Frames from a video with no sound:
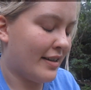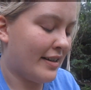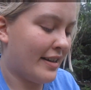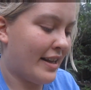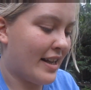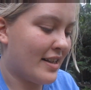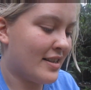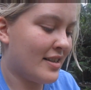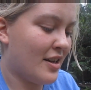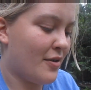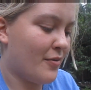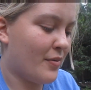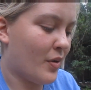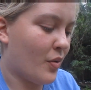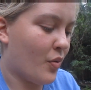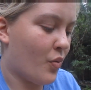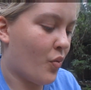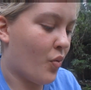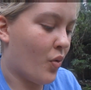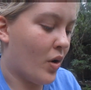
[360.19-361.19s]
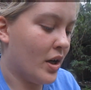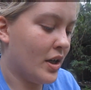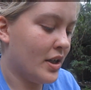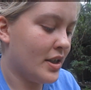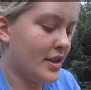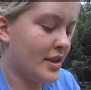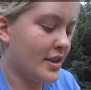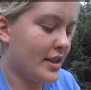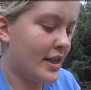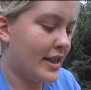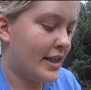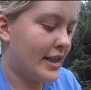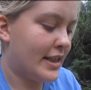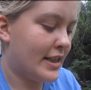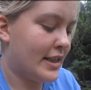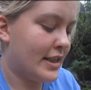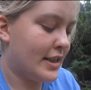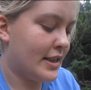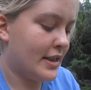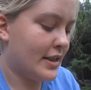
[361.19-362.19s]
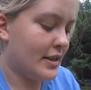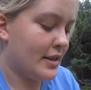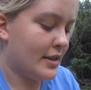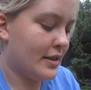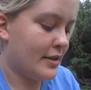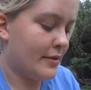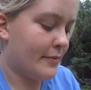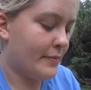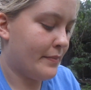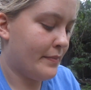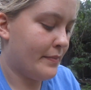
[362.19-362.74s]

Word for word: That's not what I want to say it is.